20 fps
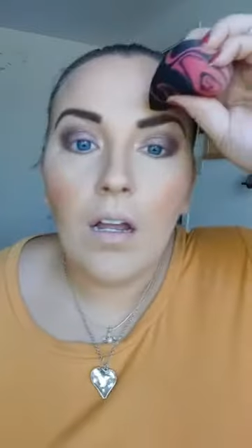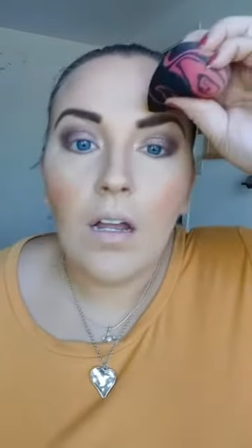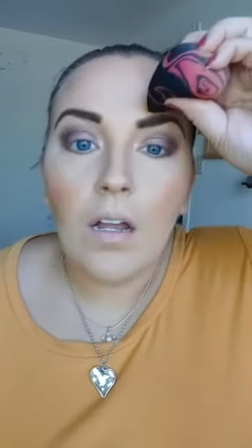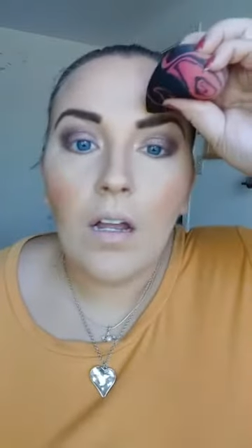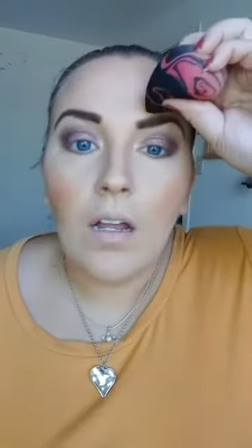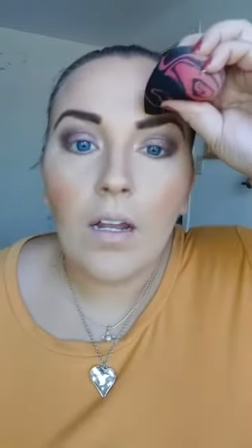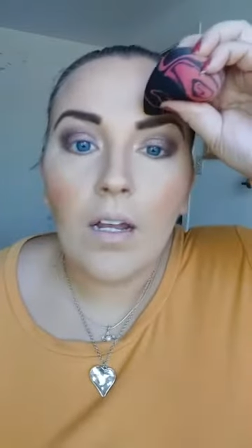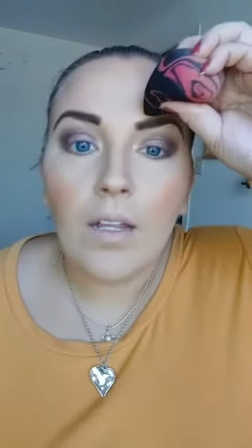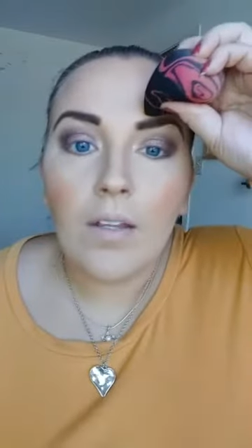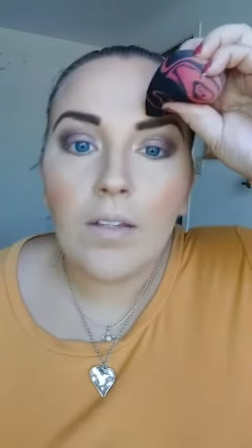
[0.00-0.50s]
I
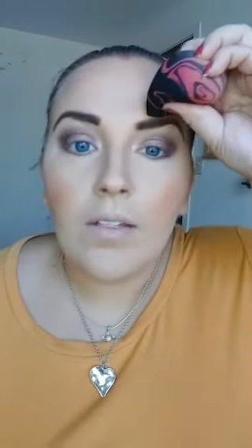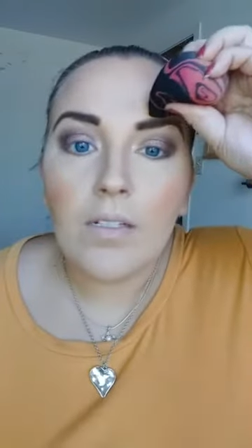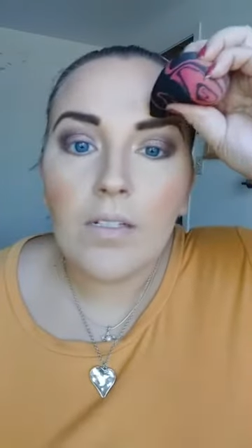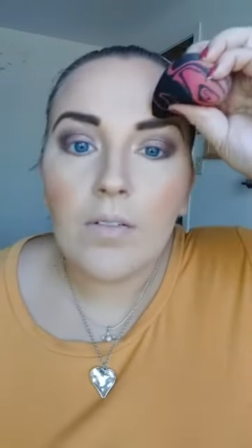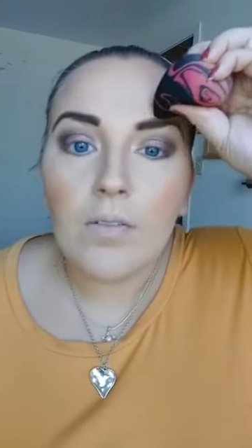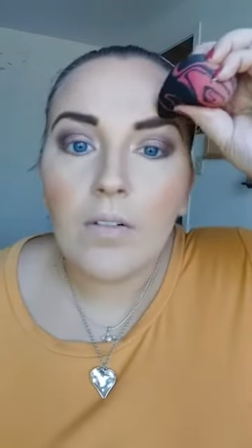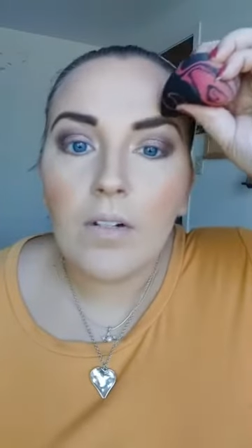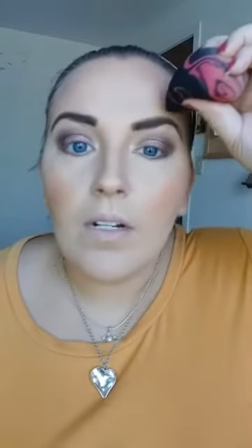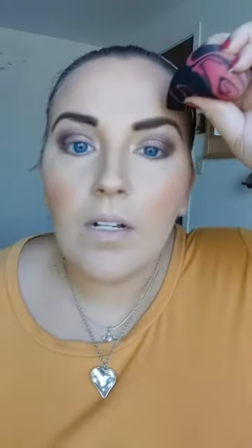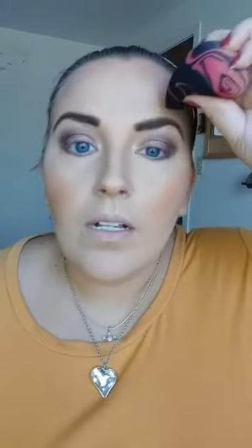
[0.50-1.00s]
got this
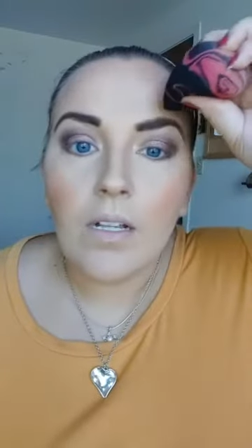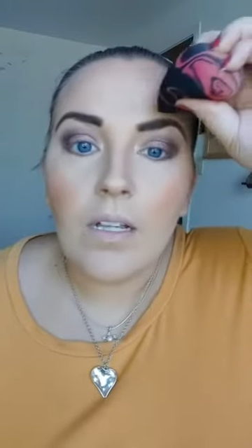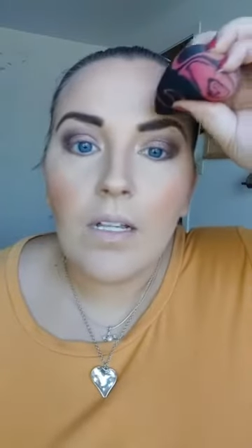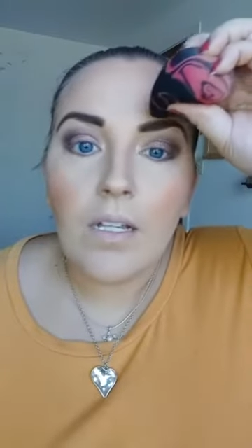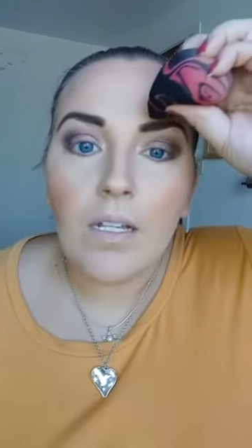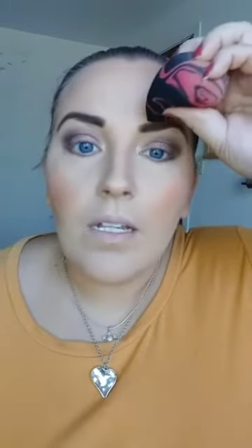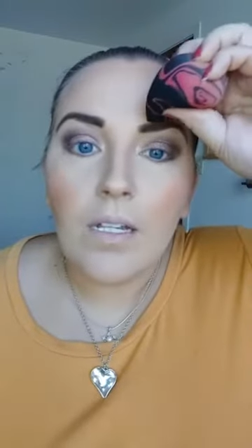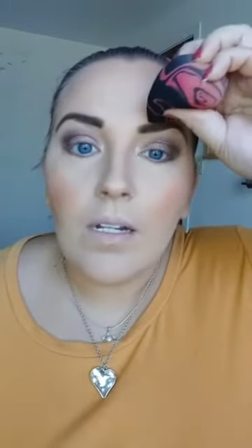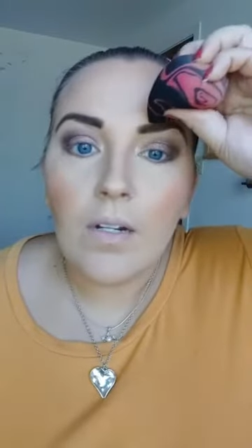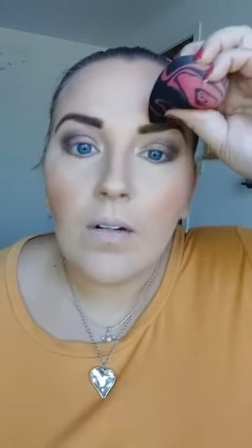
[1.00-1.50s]
one a
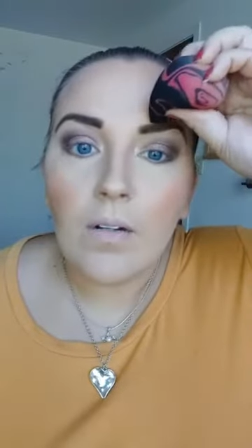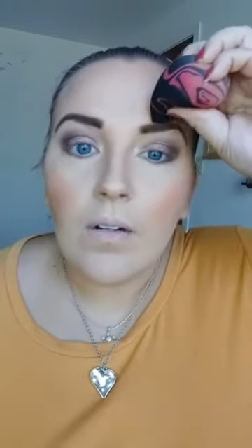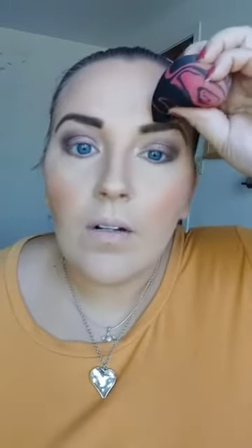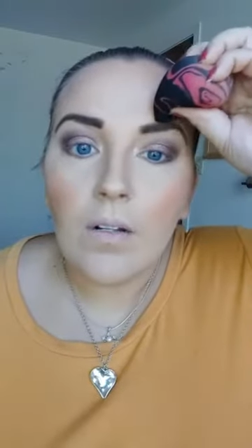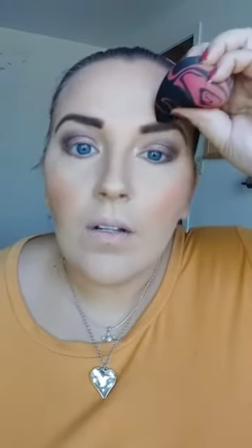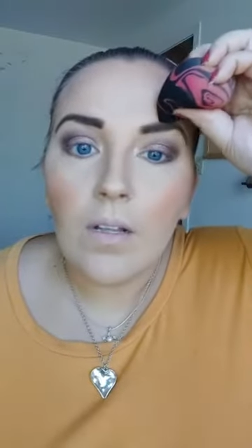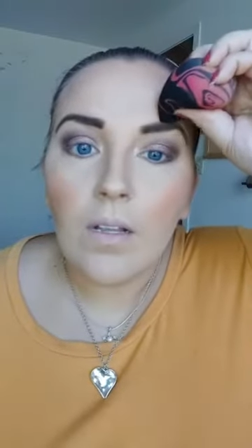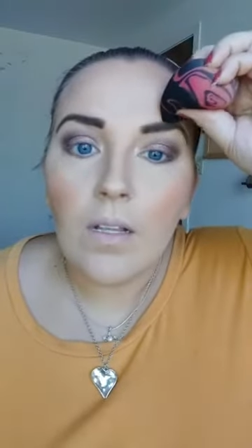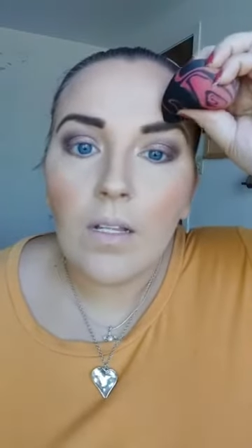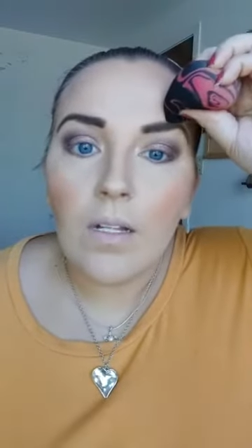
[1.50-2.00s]
little,
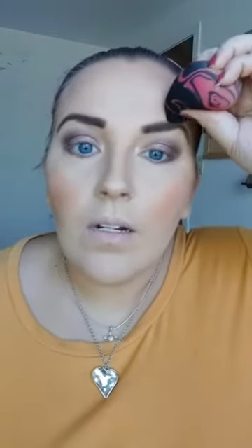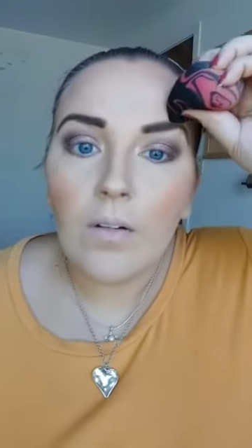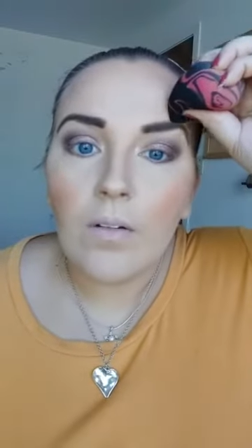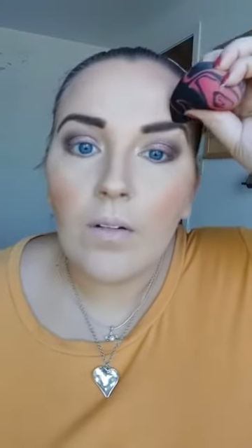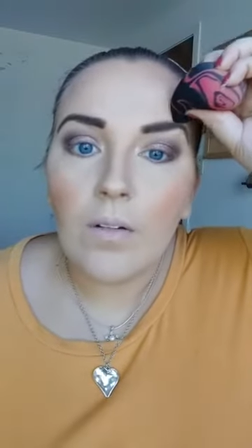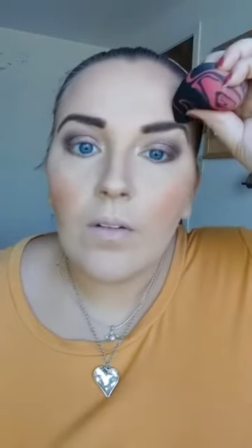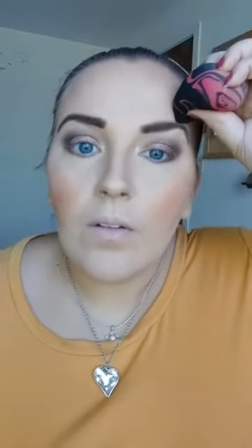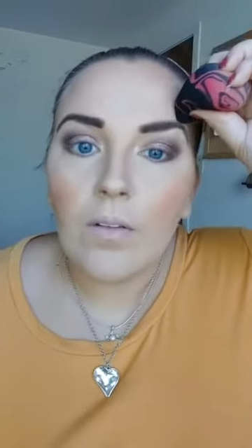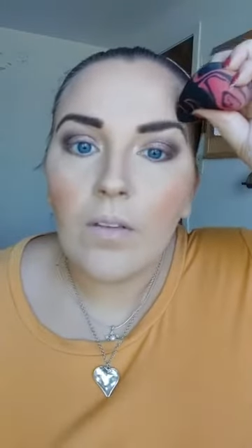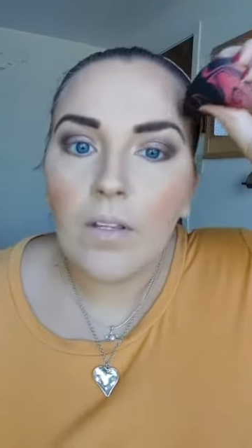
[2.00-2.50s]
little
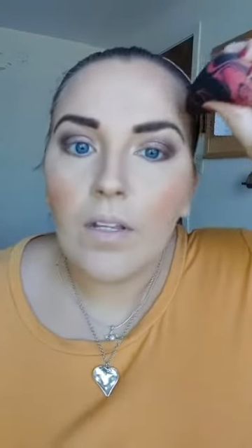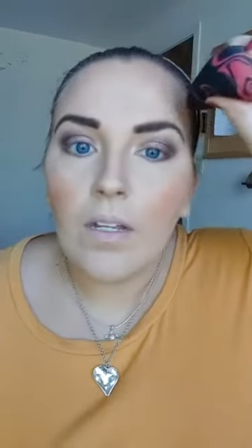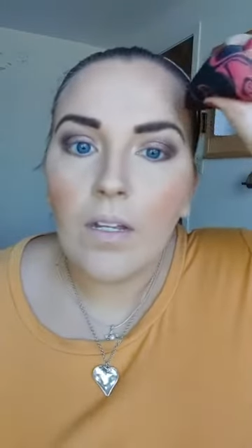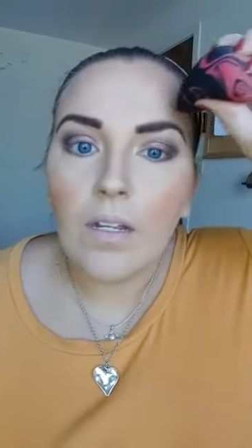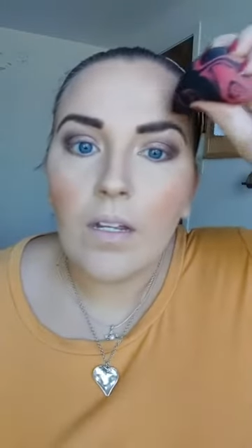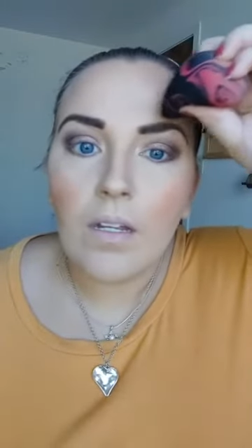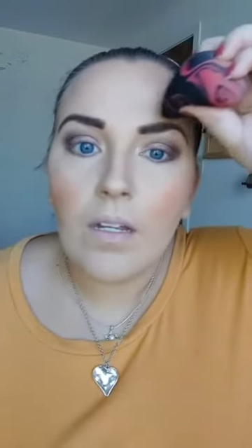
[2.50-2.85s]
too thick.